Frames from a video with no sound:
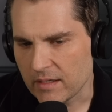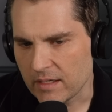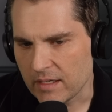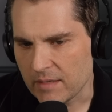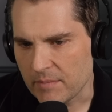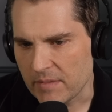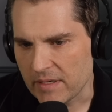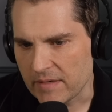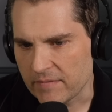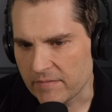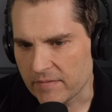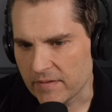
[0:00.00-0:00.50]
I
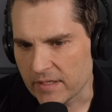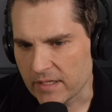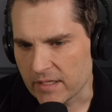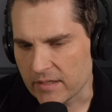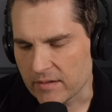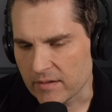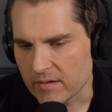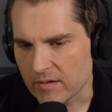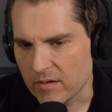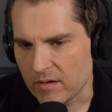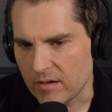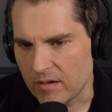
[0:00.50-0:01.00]
might flick
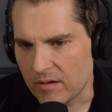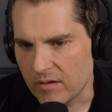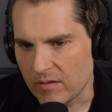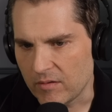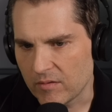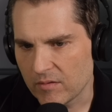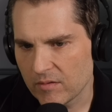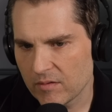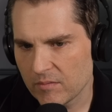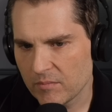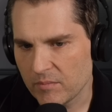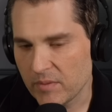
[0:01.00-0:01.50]
in the
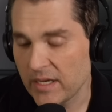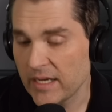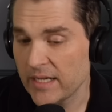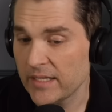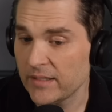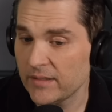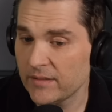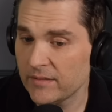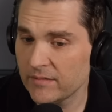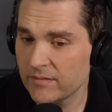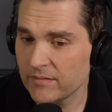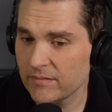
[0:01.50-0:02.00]
call.
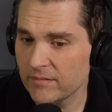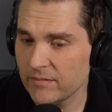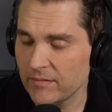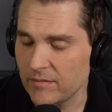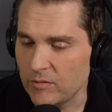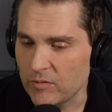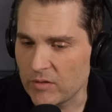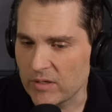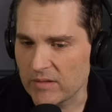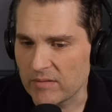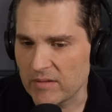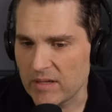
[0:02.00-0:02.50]
But
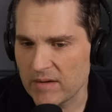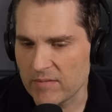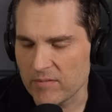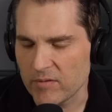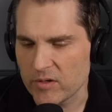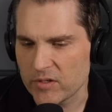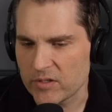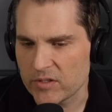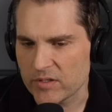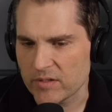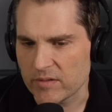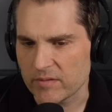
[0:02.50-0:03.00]
you can
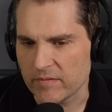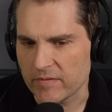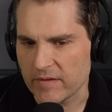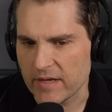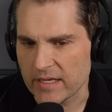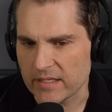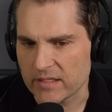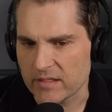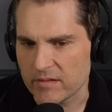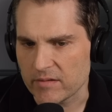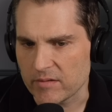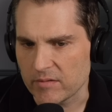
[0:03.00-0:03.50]
leverage the
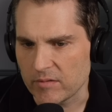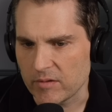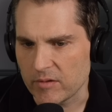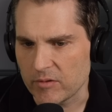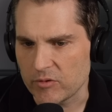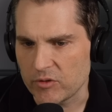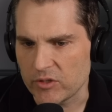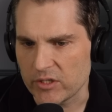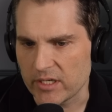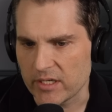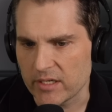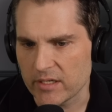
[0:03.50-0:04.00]
fact that the
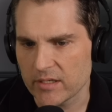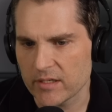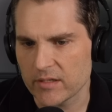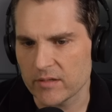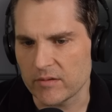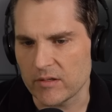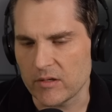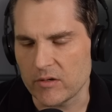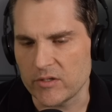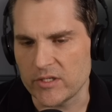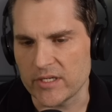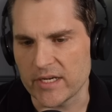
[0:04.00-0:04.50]
low, J,
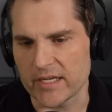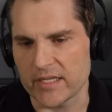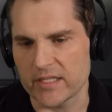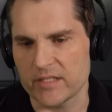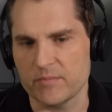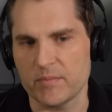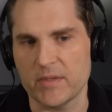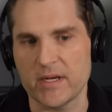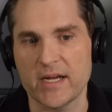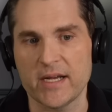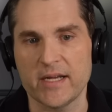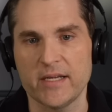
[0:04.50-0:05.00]
low jack
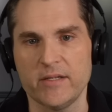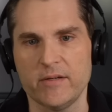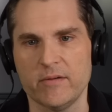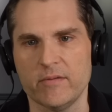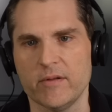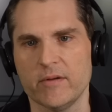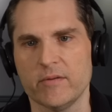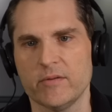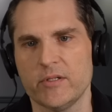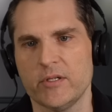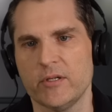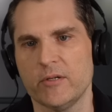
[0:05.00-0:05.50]
is behind you
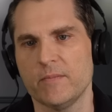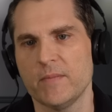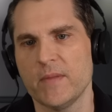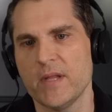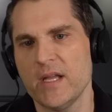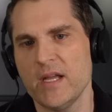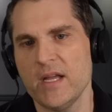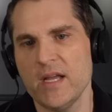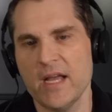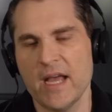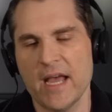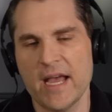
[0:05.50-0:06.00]
though too.
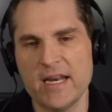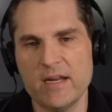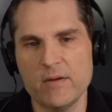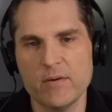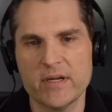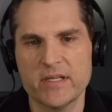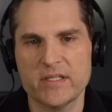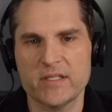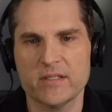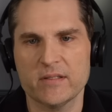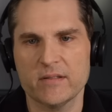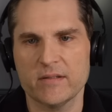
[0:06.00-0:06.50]

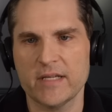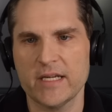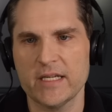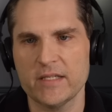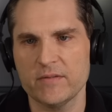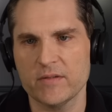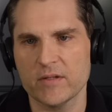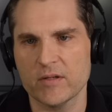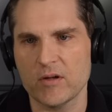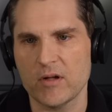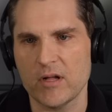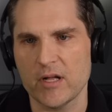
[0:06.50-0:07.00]
Anyways,
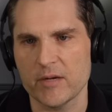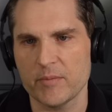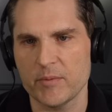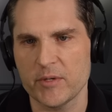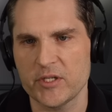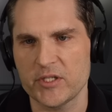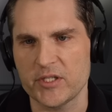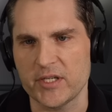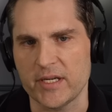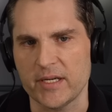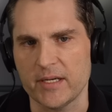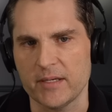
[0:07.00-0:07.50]
thanks for the call. I
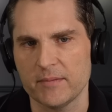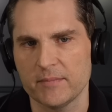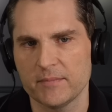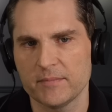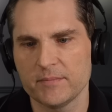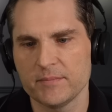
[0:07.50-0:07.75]
appreciate it.